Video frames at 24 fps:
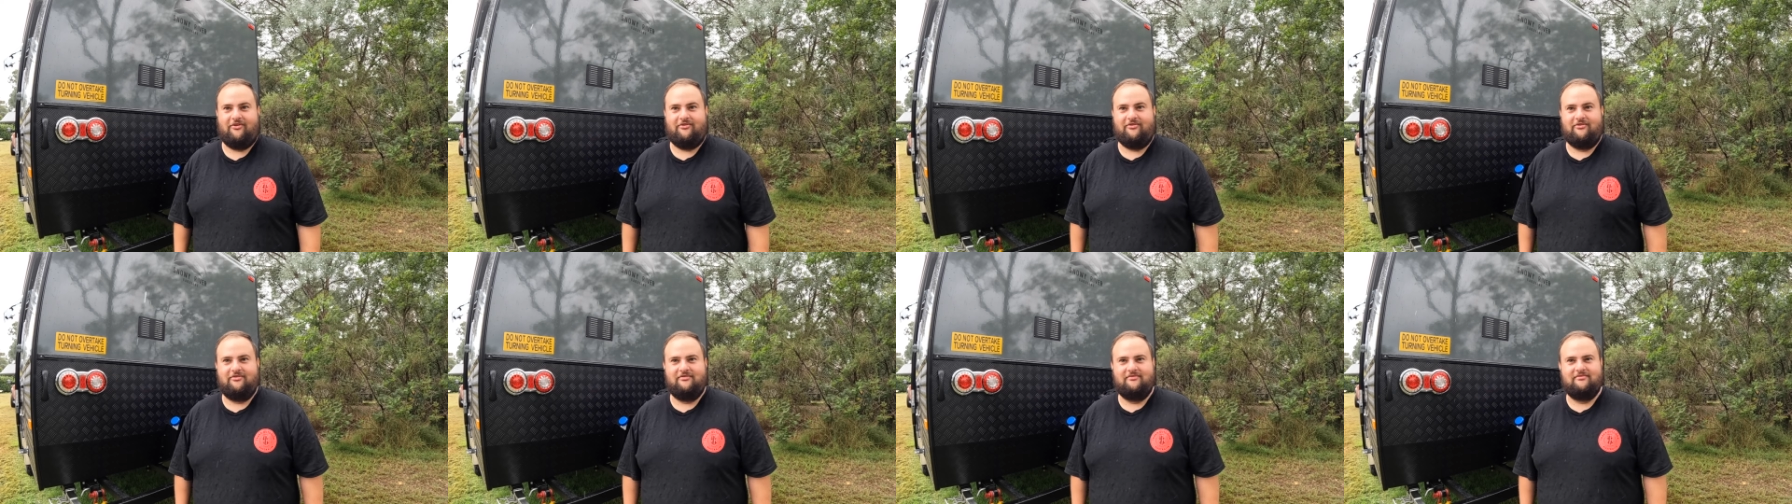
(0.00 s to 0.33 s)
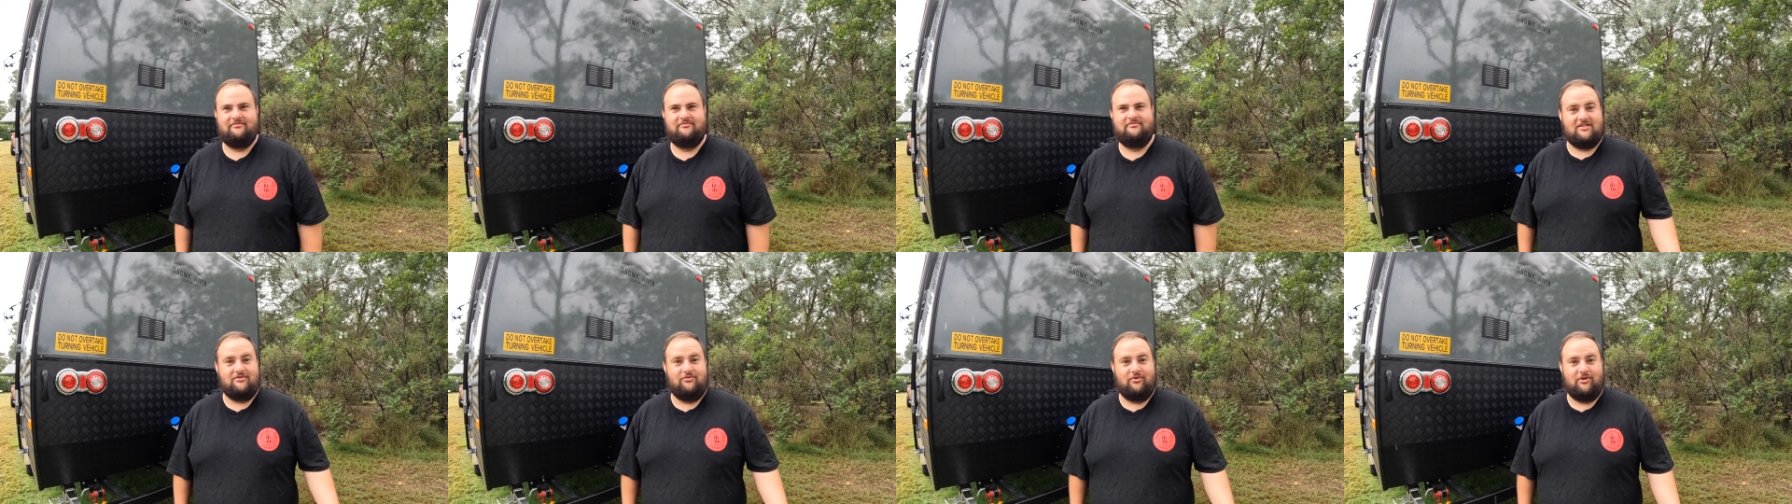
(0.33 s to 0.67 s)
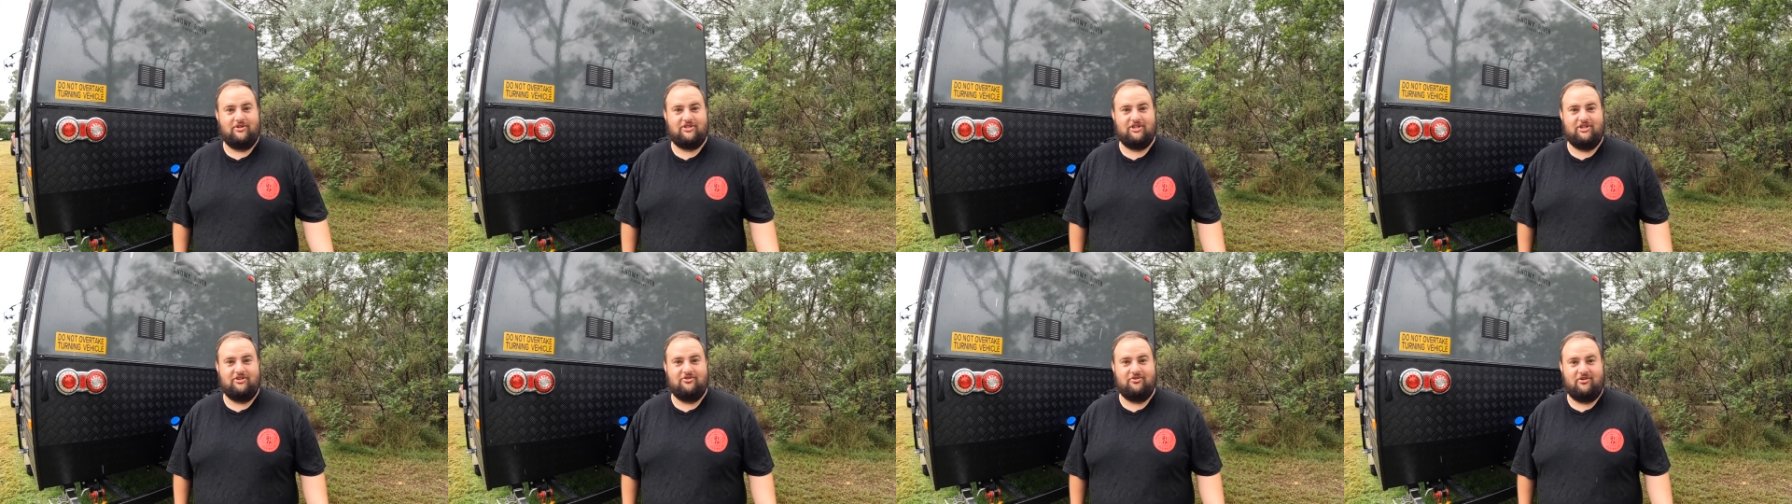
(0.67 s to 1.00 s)
Thanks for
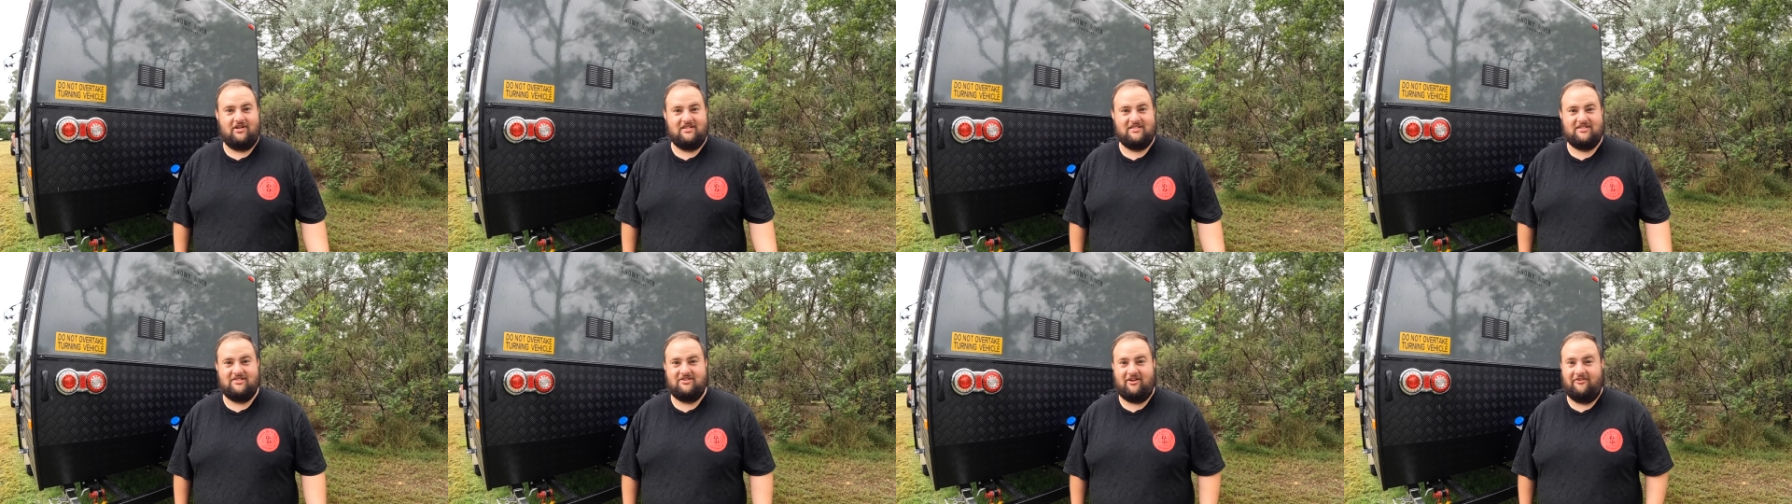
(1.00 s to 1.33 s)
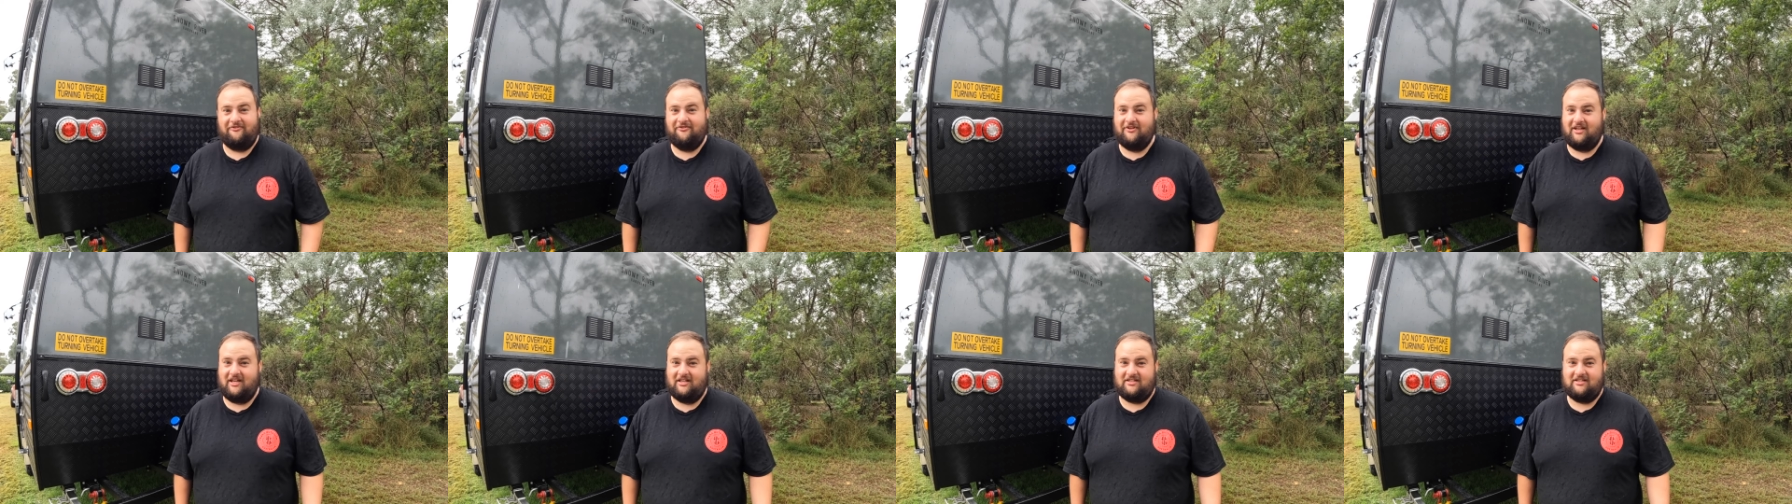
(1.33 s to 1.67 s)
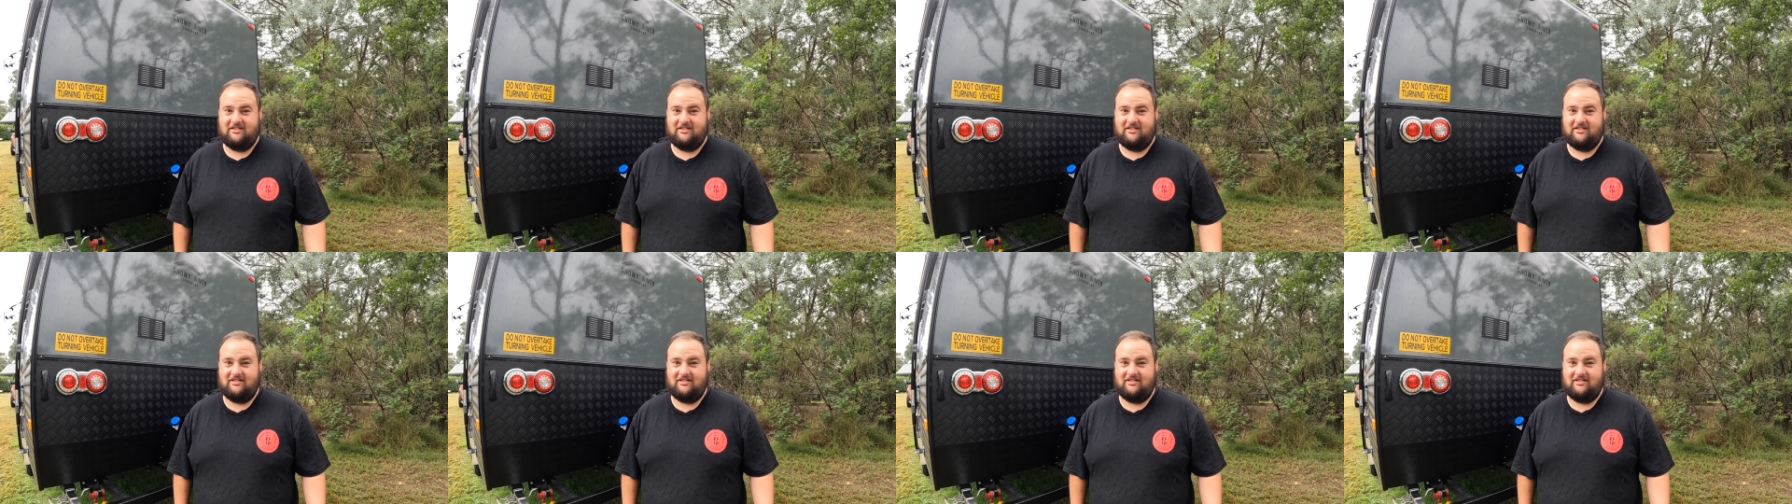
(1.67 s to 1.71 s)
watching guys. Don't forget